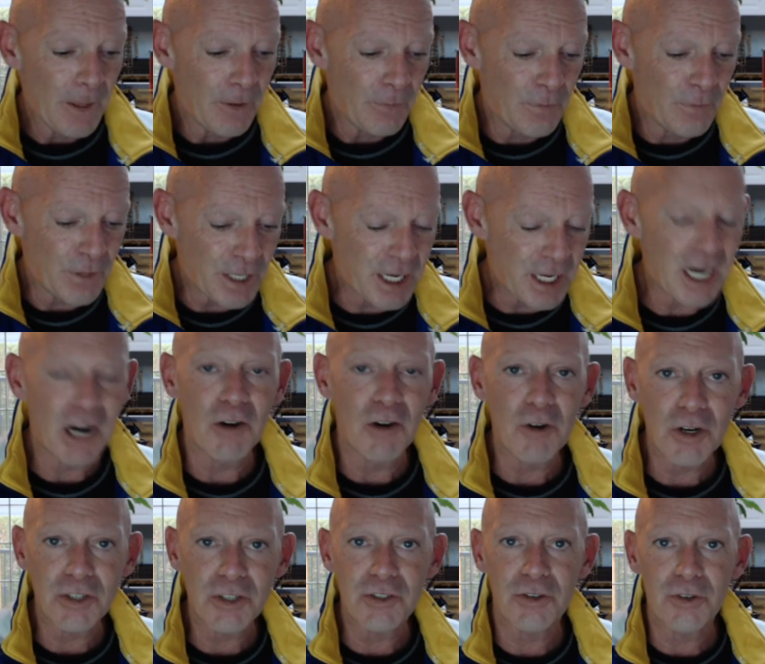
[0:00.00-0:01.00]
the
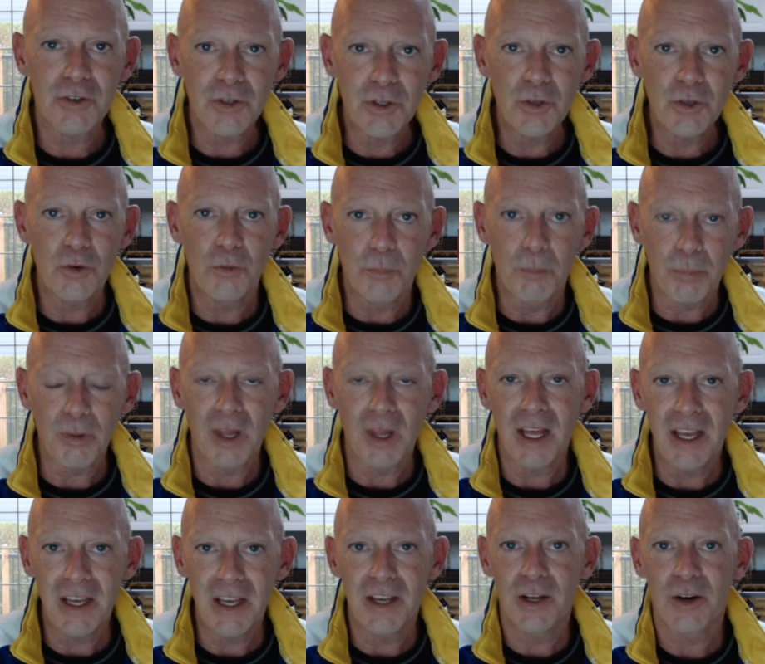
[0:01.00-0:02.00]
character you
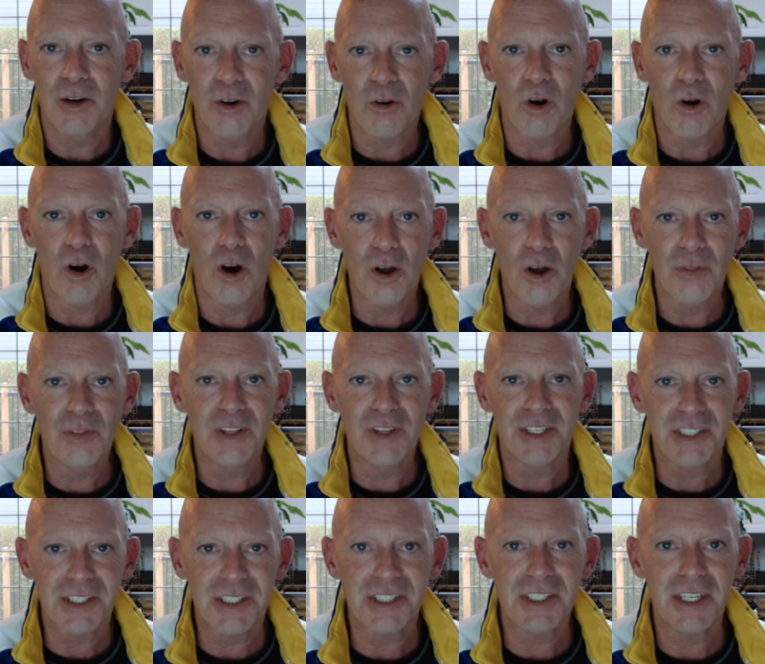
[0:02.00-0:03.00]
play here on
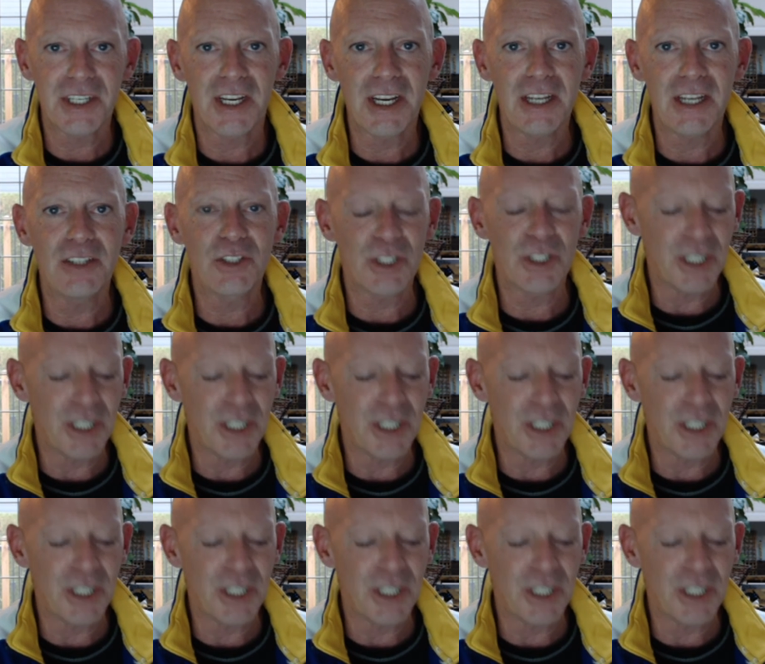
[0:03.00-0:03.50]
this stage